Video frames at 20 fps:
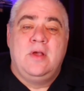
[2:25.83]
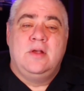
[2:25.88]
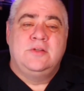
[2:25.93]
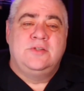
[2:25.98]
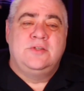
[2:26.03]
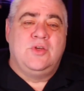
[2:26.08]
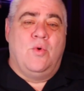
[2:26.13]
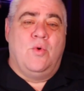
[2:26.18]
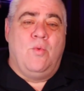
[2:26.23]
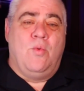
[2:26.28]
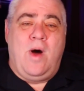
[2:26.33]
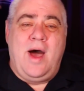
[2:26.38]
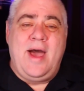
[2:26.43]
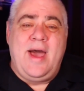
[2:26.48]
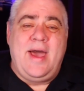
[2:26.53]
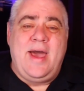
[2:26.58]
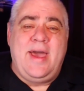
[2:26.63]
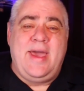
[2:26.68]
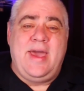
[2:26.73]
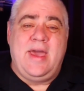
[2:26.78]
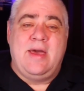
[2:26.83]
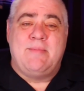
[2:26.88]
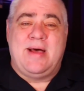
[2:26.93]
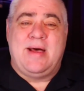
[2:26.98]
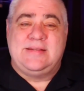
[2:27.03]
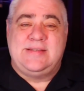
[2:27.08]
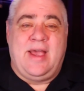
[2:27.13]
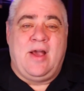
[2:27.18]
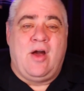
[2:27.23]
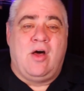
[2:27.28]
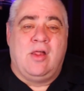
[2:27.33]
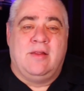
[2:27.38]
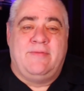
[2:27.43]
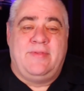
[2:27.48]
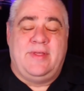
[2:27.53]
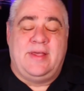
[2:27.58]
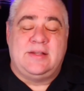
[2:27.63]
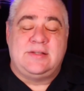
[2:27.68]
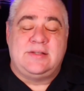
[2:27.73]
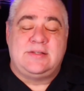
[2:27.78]
So why am I saying all
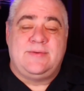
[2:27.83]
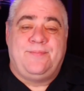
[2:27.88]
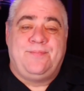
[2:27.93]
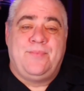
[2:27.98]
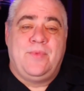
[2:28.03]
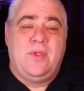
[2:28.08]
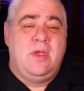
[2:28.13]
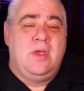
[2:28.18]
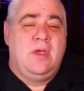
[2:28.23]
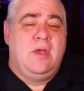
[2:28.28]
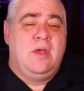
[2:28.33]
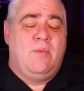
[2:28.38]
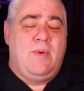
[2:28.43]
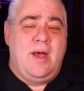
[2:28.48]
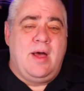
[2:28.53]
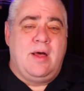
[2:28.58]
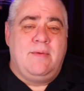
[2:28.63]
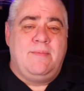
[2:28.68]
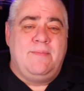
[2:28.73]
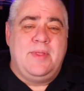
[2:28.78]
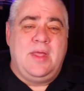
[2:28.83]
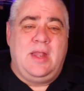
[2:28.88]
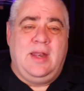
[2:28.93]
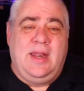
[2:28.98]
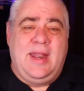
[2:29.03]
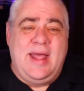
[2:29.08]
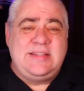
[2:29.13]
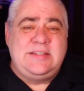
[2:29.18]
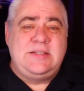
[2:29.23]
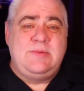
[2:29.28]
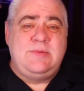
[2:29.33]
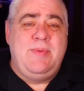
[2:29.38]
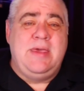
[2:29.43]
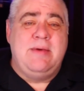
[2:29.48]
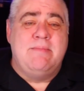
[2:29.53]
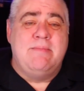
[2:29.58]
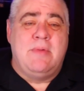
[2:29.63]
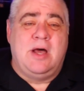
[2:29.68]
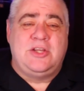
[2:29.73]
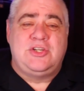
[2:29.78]
of this? Well, let's
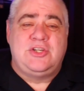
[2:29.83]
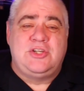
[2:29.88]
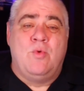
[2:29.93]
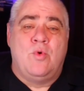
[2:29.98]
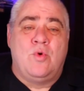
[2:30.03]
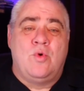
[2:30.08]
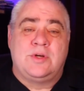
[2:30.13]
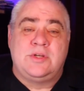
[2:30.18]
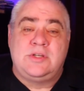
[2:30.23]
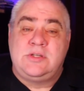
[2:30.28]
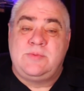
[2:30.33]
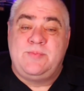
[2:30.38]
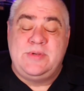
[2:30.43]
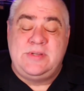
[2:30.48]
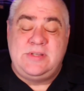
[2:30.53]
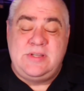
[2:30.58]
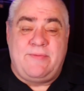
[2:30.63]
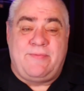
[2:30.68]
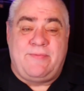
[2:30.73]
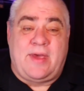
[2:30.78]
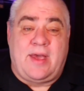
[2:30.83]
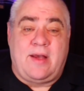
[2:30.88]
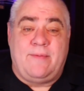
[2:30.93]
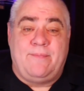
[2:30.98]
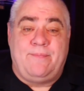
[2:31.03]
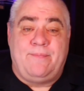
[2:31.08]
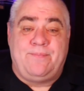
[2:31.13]
be much more specific.